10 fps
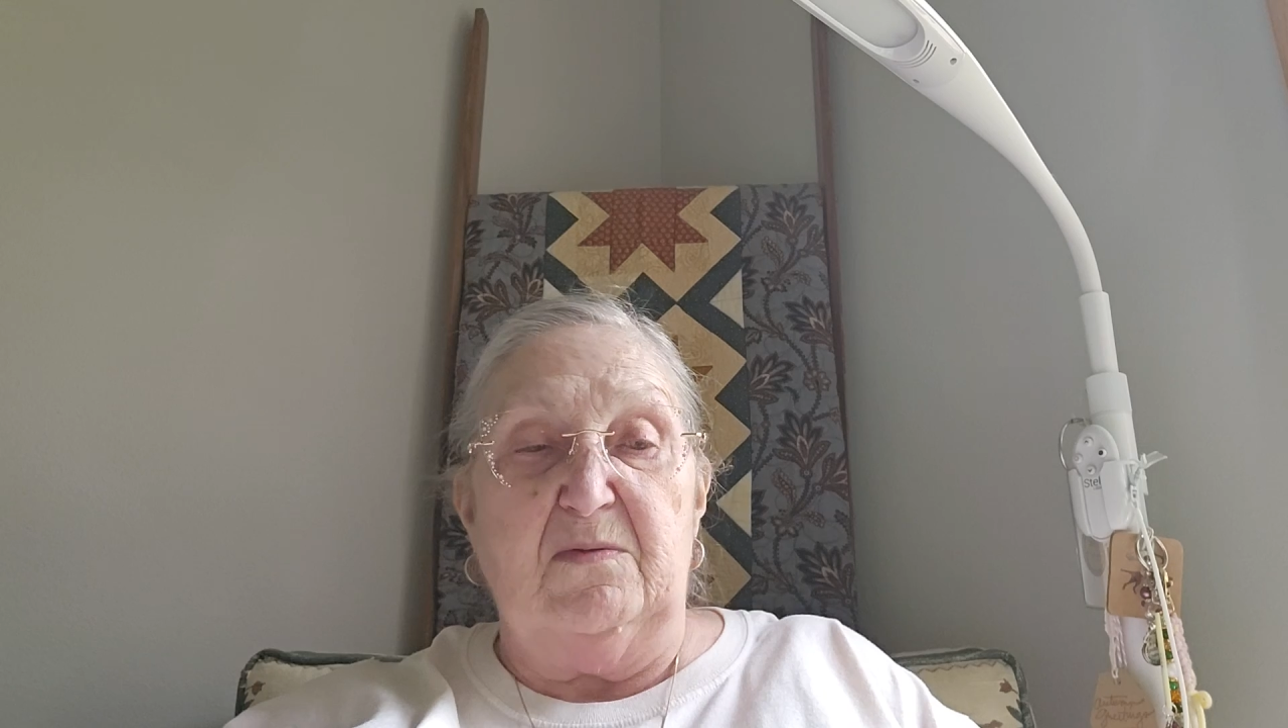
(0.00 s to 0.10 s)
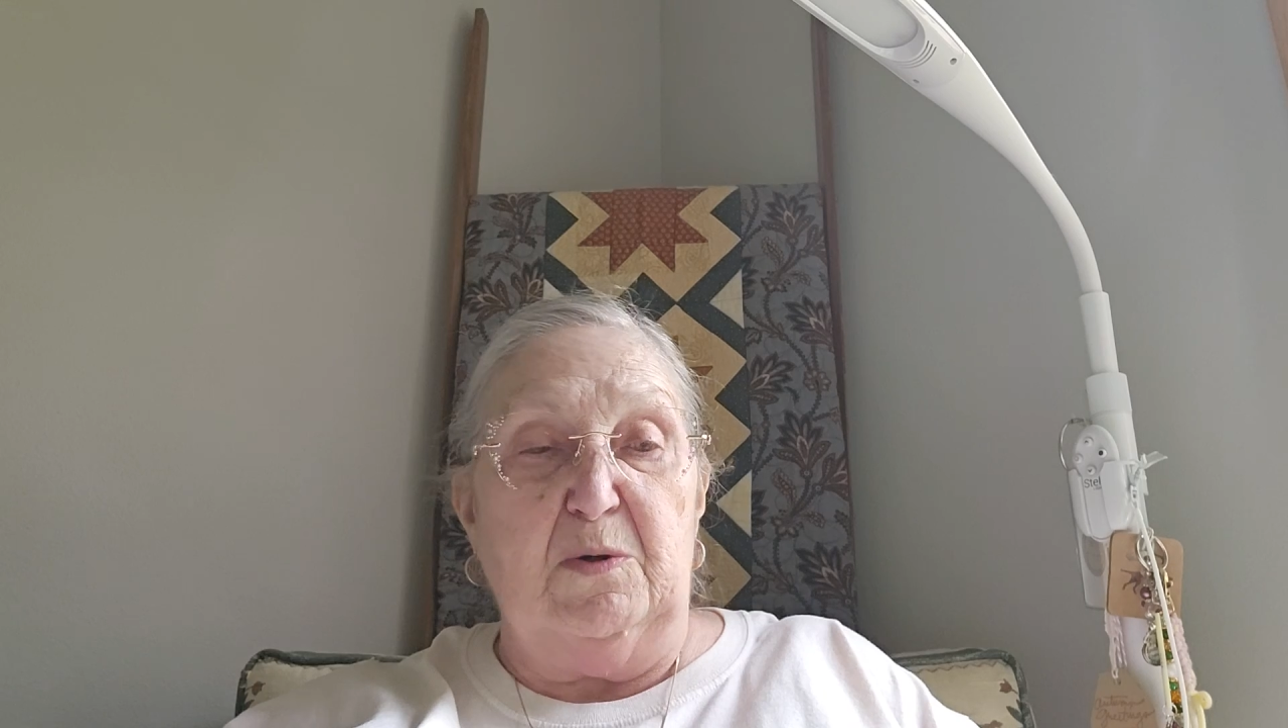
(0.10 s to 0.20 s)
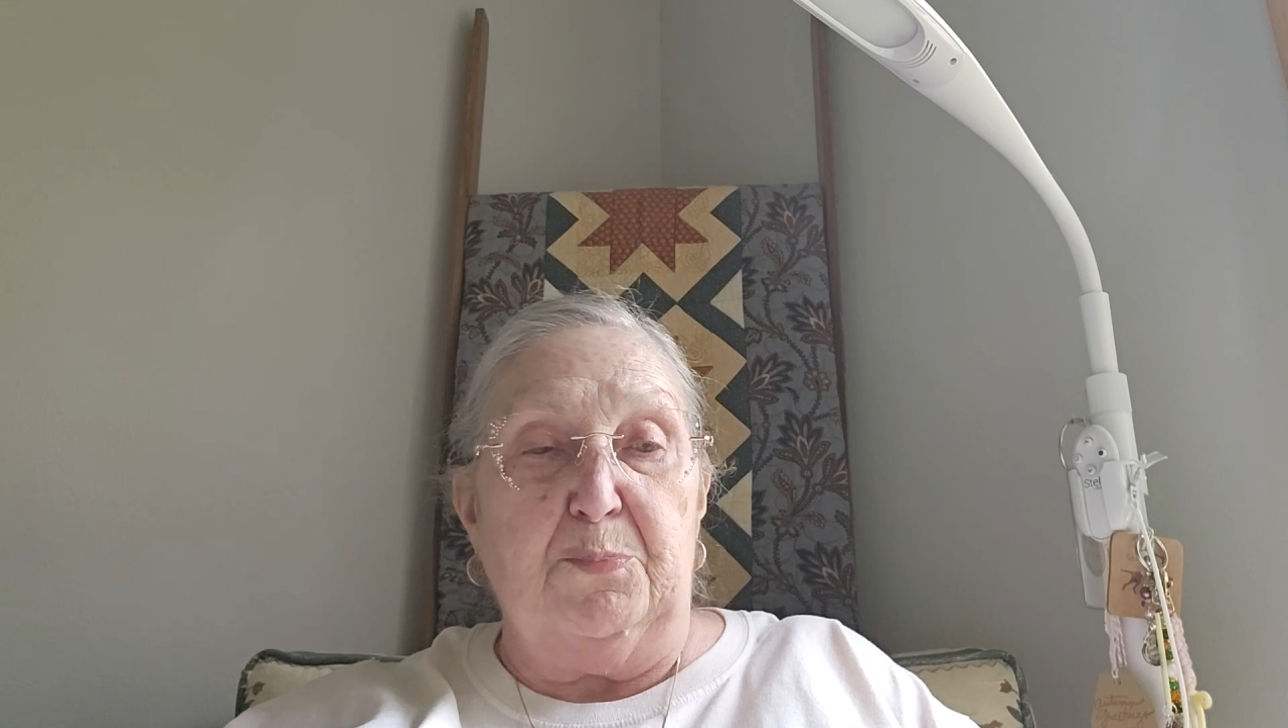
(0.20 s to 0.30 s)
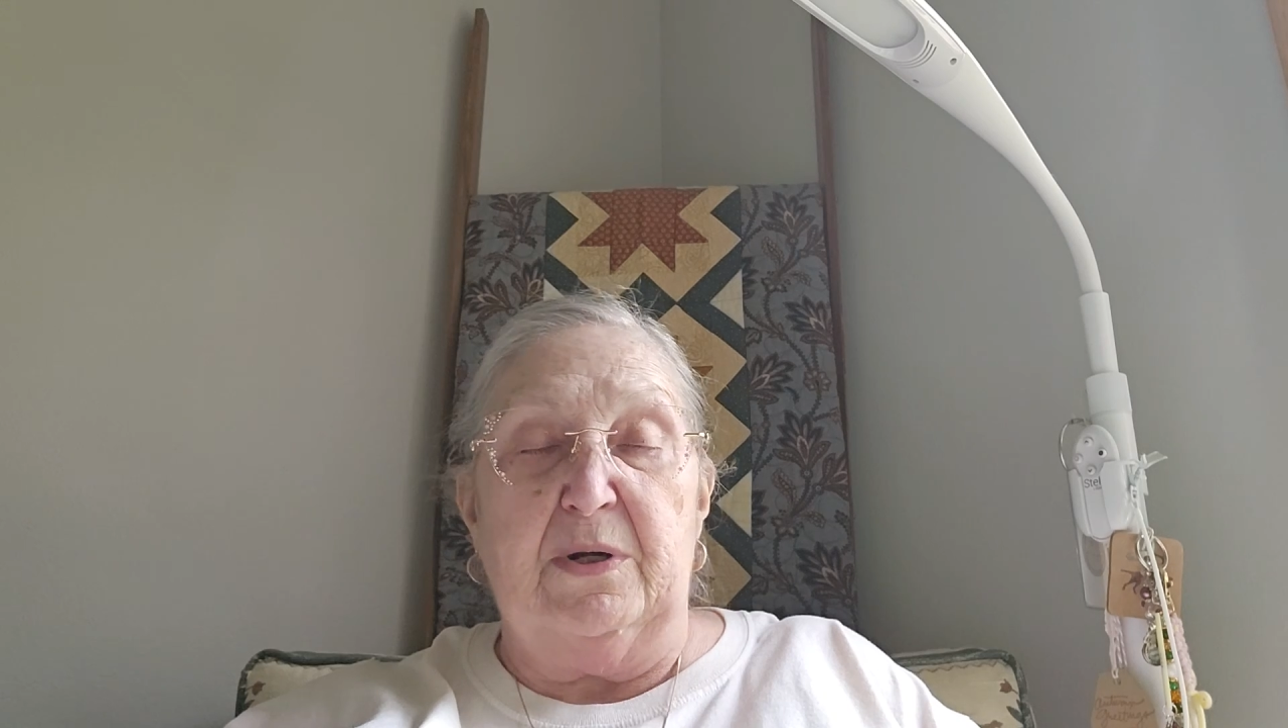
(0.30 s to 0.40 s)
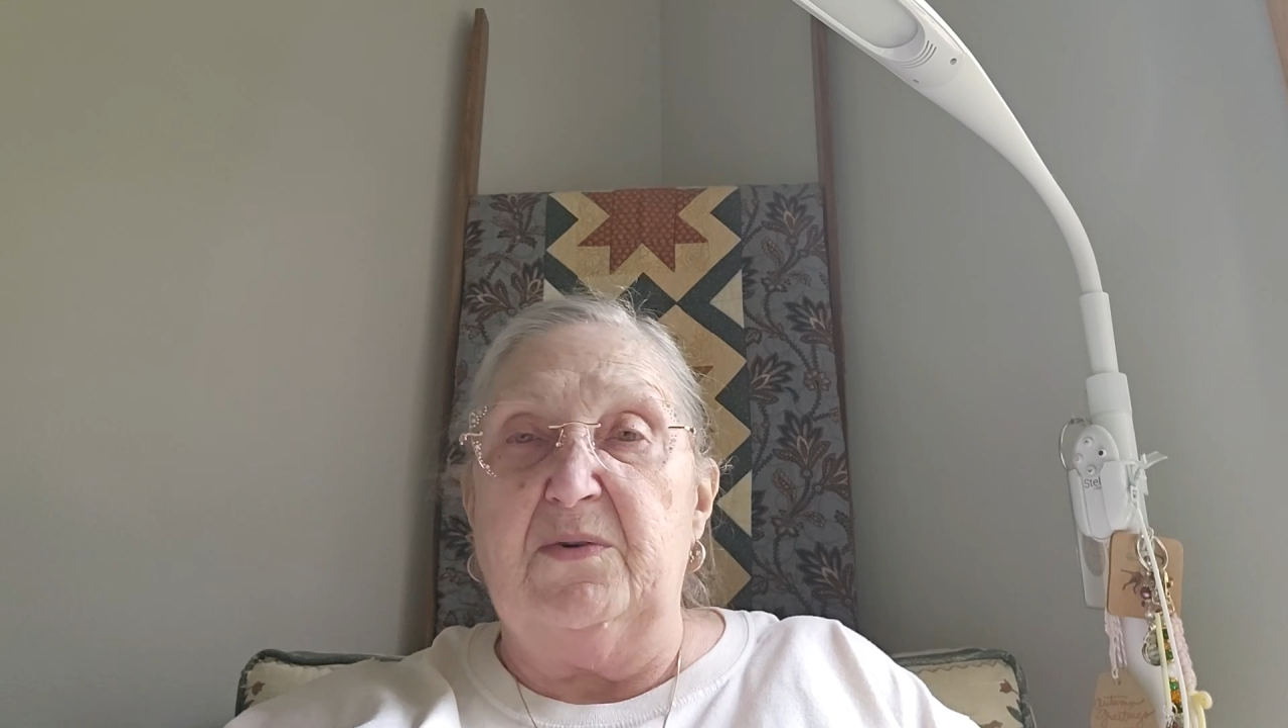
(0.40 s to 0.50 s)
to
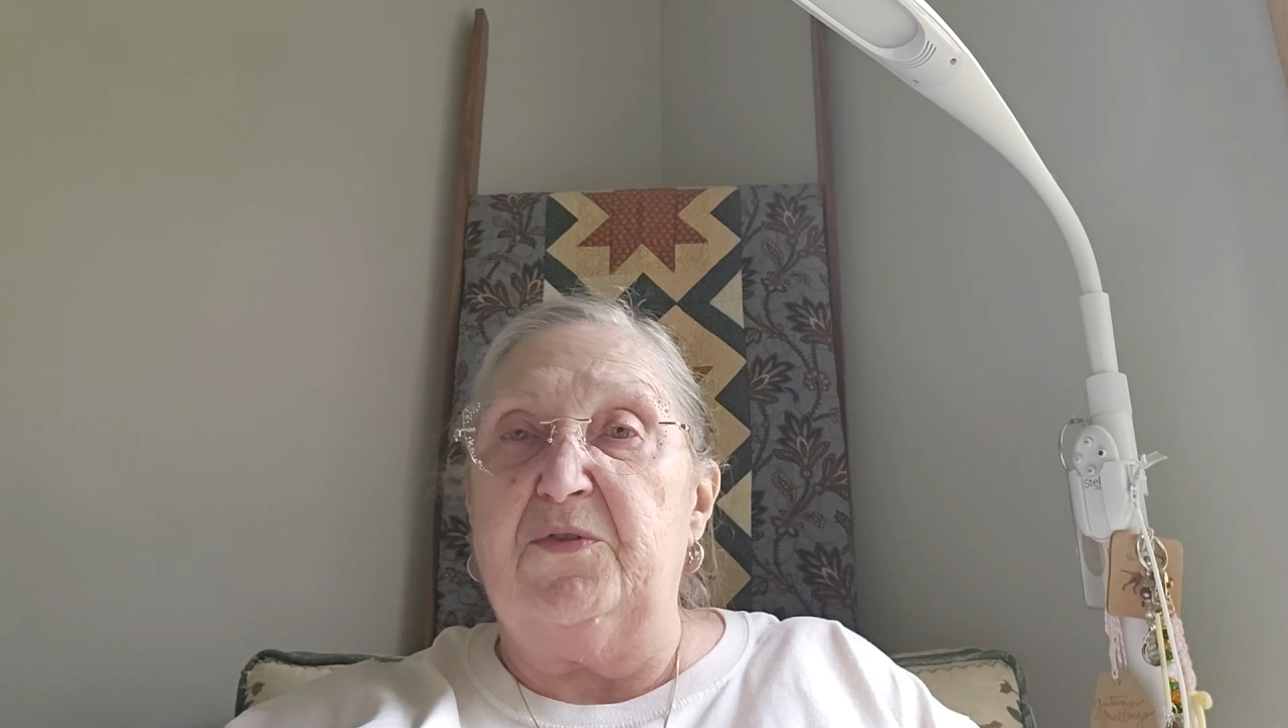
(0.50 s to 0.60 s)
print